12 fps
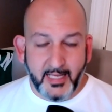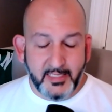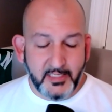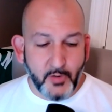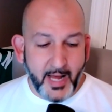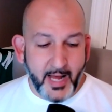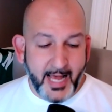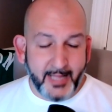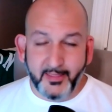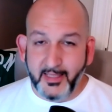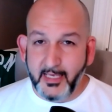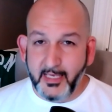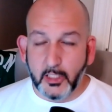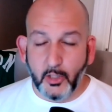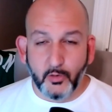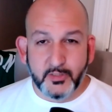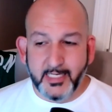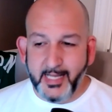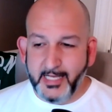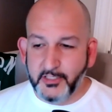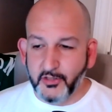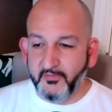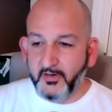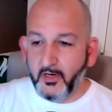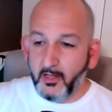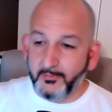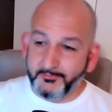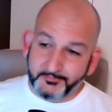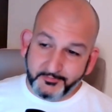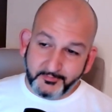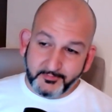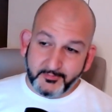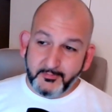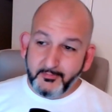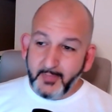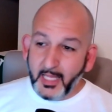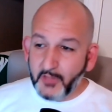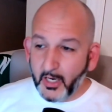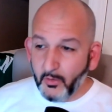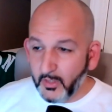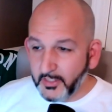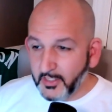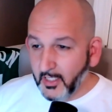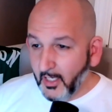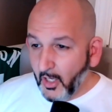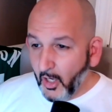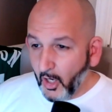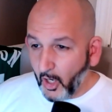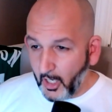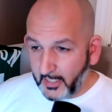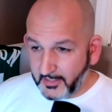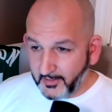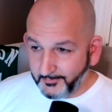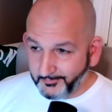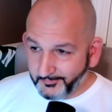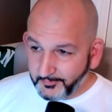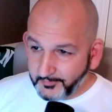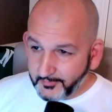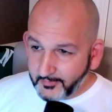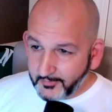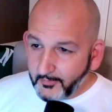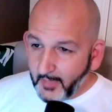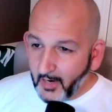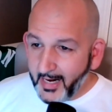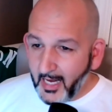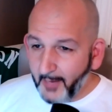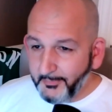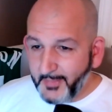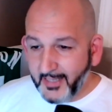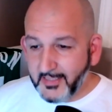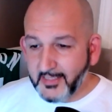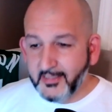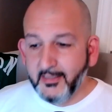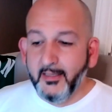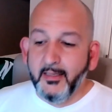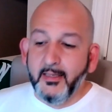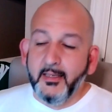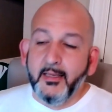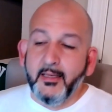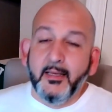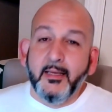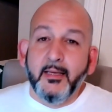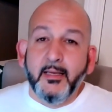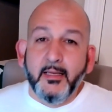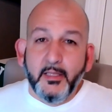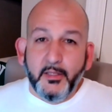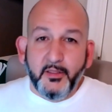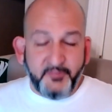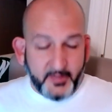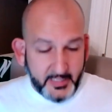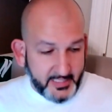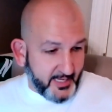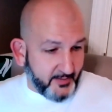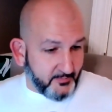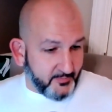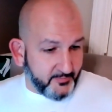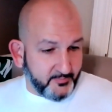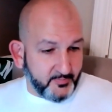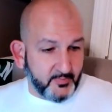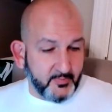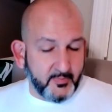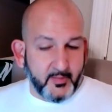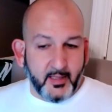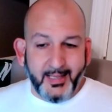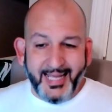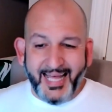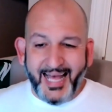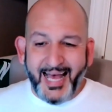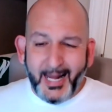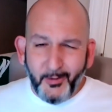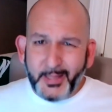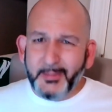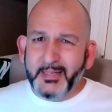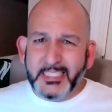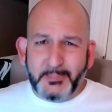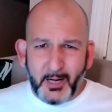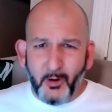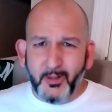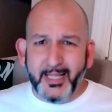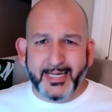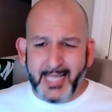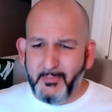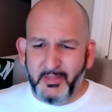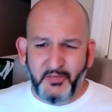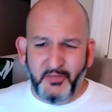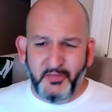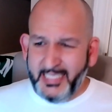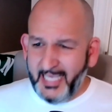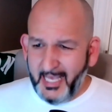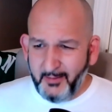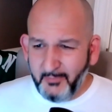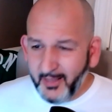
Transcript: you add the closing nature of it all. I thought it was awesome. All right, up next, the Philly game. I don't think I'm going to spend a whole lot of time on the Philly game,